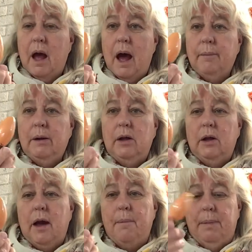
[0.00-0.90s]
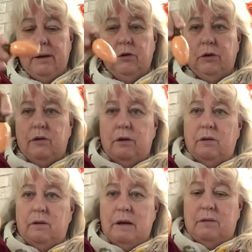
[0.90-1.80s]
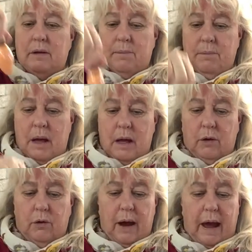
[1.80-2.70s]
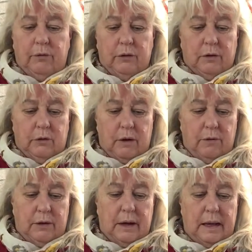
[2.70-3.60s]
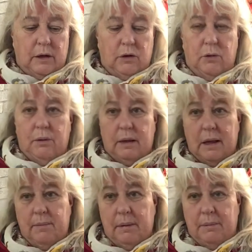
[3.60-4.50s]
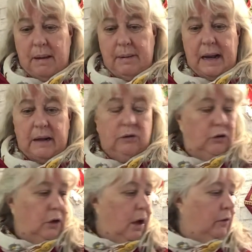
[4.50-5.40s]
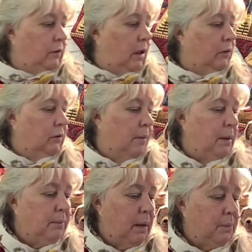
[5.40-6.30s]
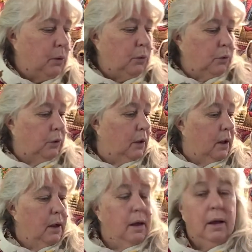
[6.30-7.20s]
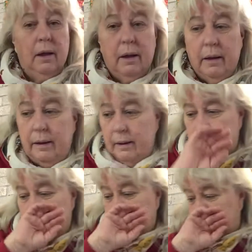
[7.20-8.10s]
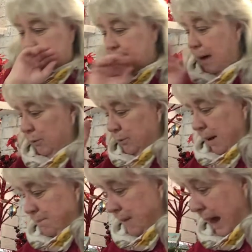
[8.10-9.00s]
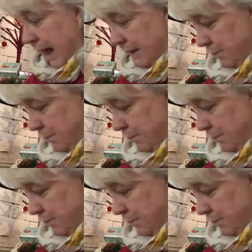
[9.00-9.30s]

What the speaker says: I'm going to look on Pinterest and see some crafts and stuff that I can do with them. And maybe next year I'll sell some in my booth. So that was my mad